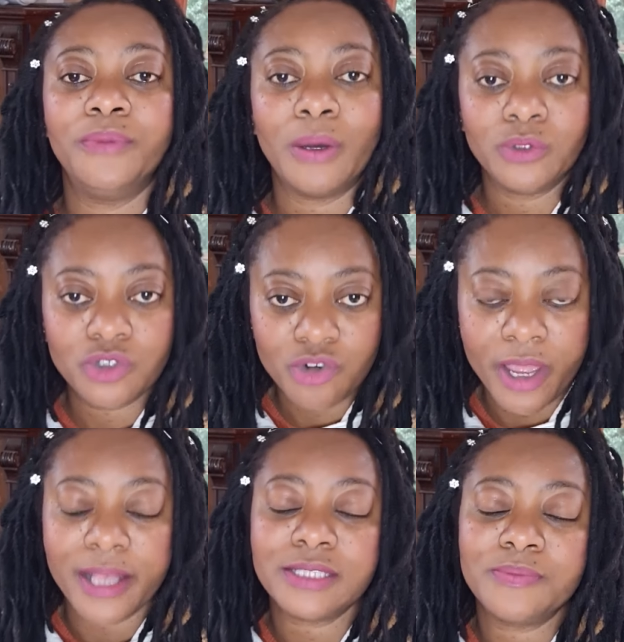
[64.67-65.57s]
but I'll
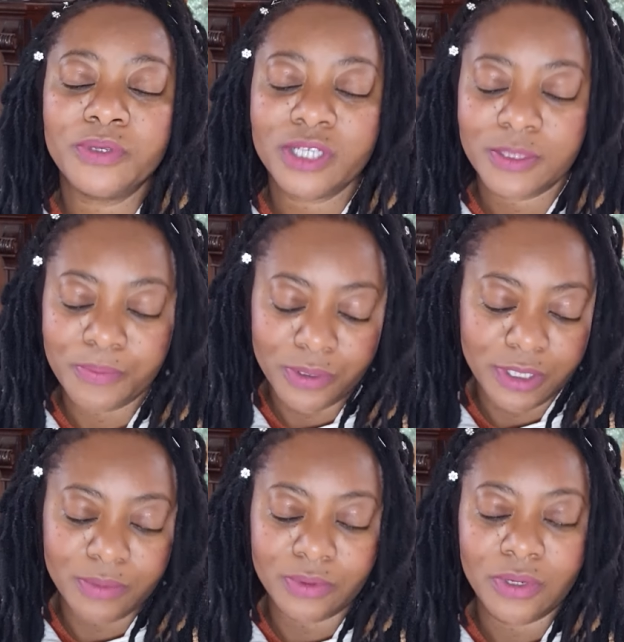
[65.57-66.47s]
try as much as
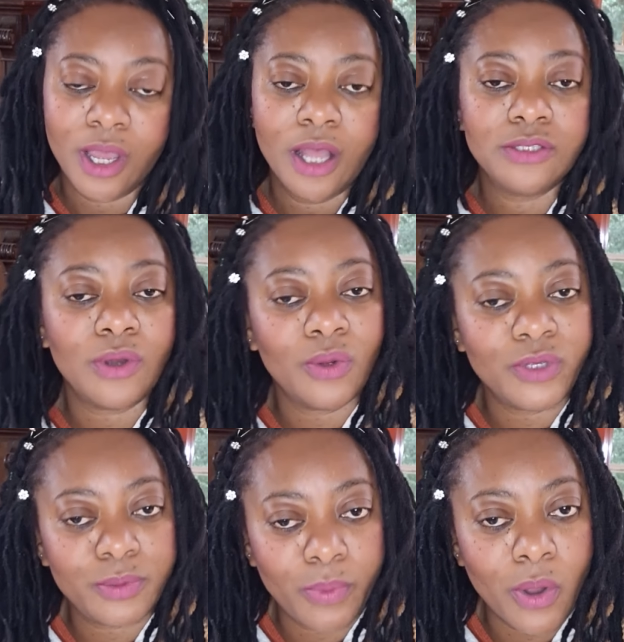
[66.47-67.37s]
possible to
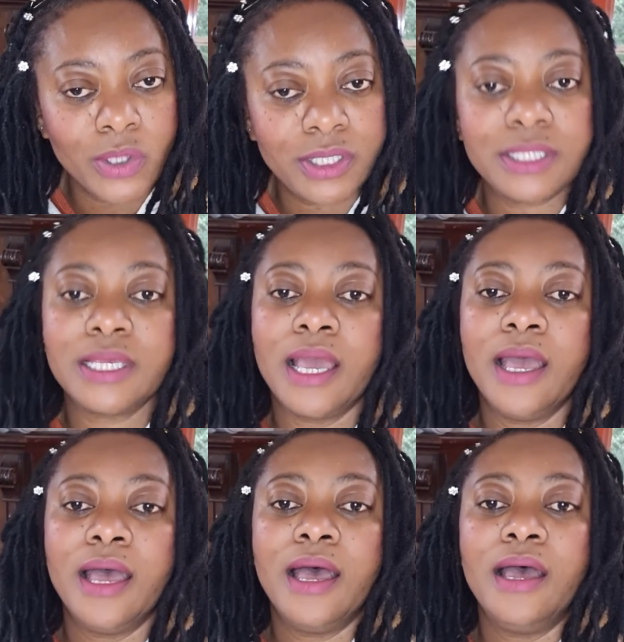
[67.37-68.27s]
always post
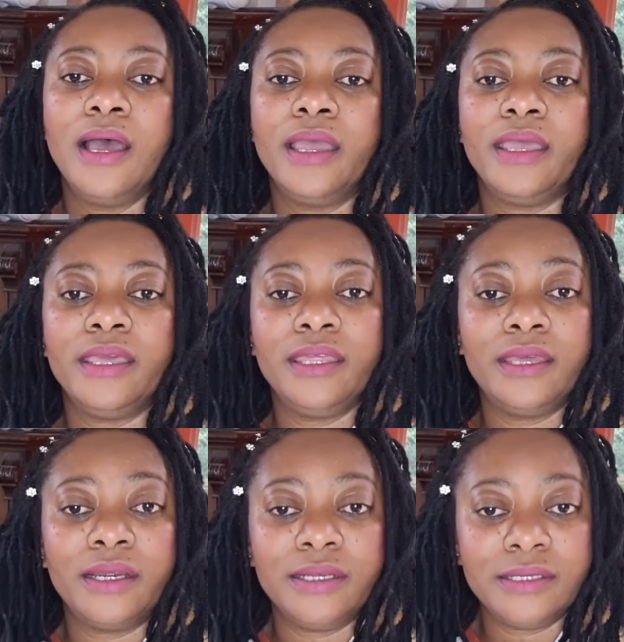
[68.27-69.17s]

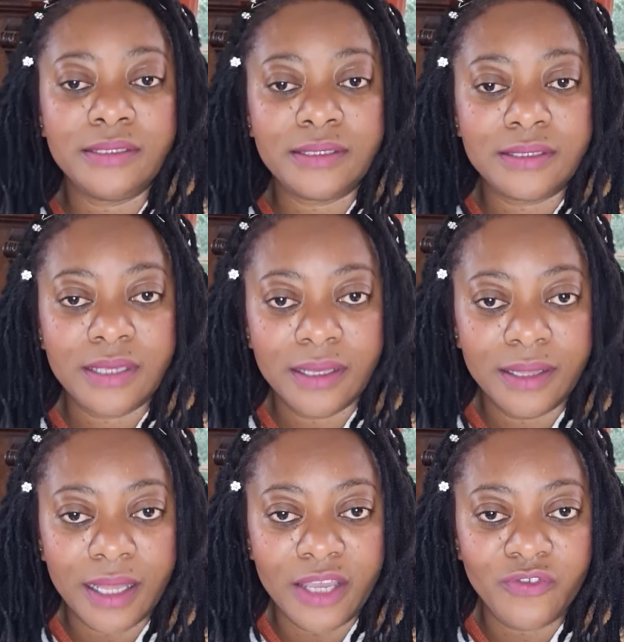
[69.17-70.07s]
either is
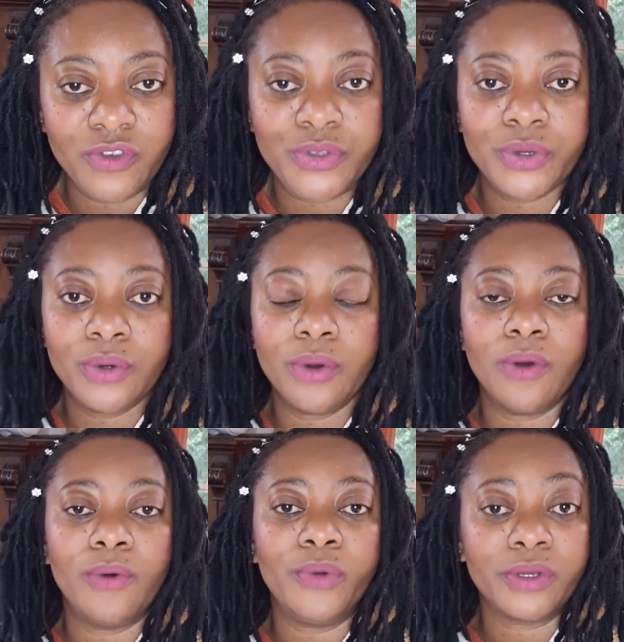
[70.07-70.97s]
live video
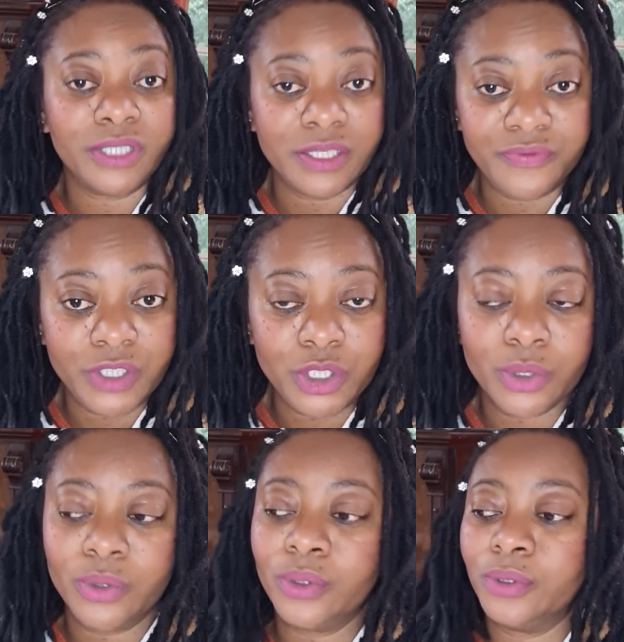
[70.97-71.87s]
or recorded
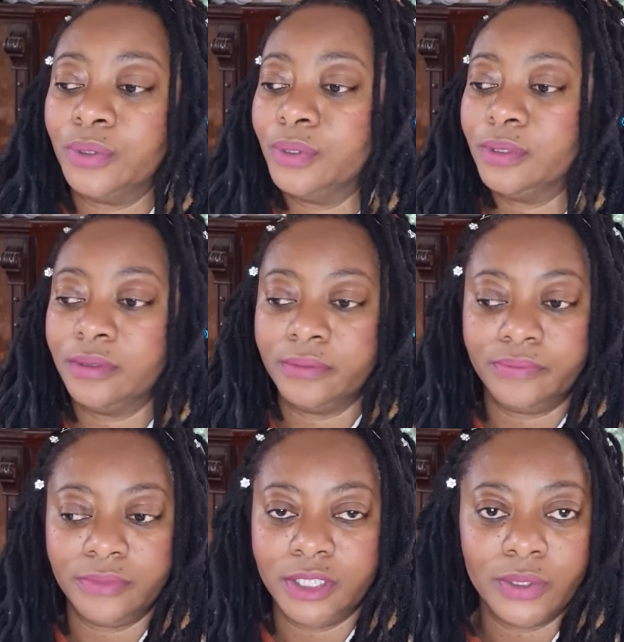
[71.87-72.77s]
video or,
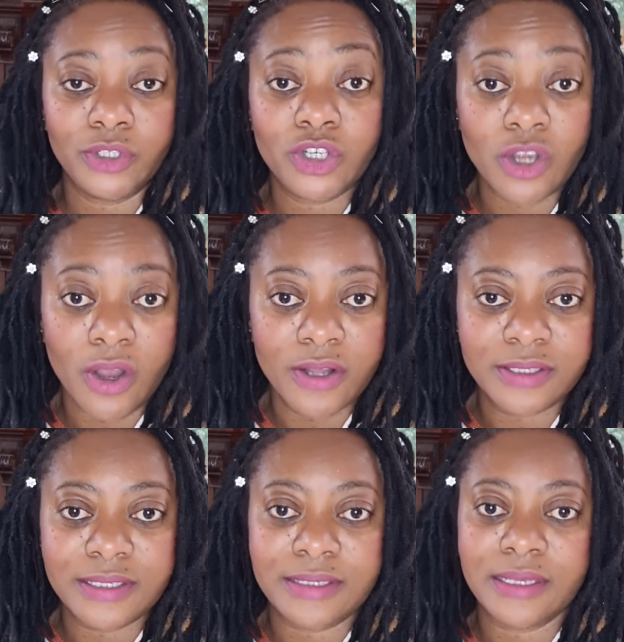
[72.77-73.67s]
you know,
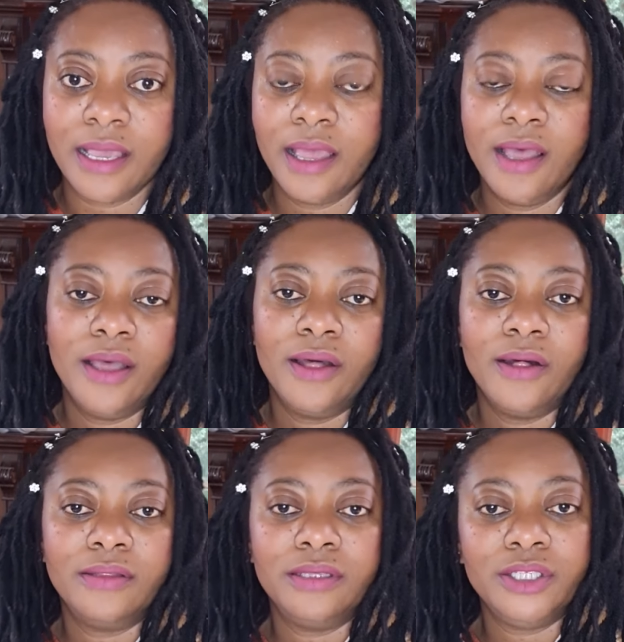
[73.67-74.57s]
shots
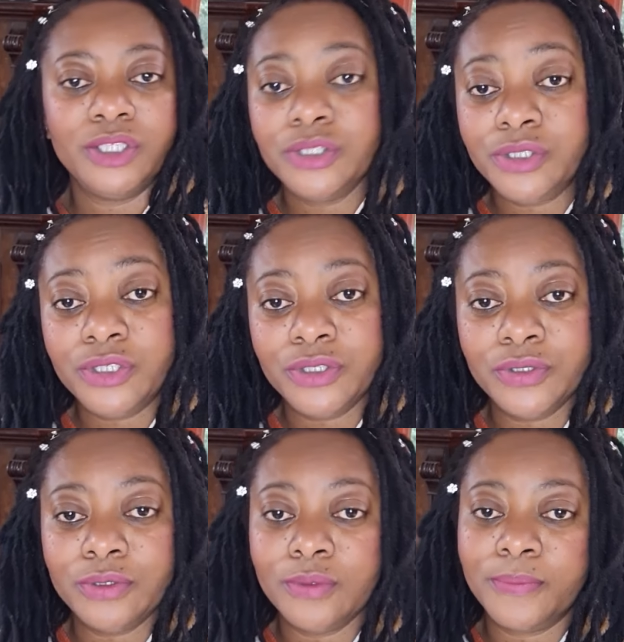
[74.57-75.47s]
on the
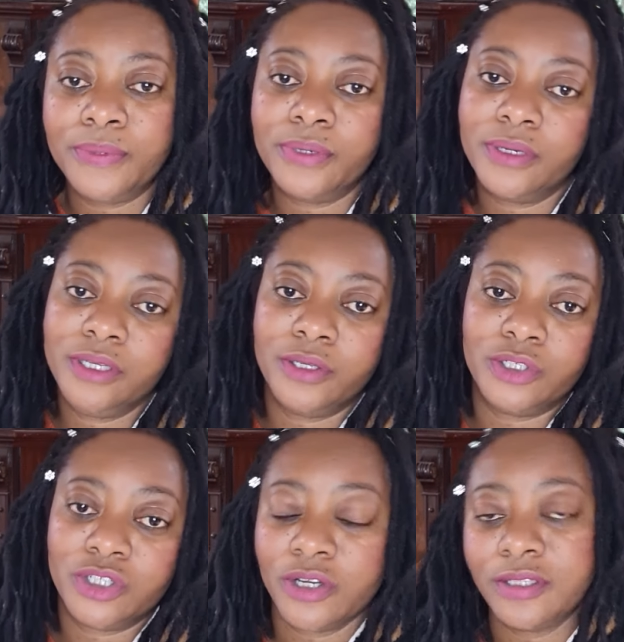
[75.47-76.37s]
YouTube, you know,
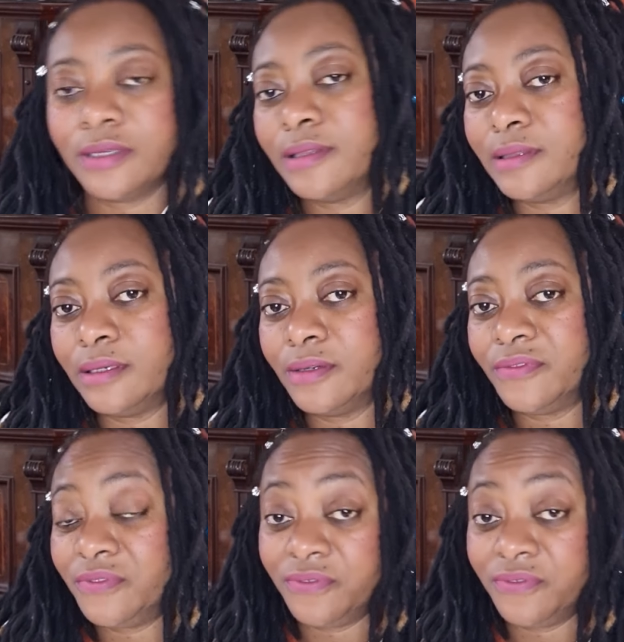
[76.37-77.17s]
shots on the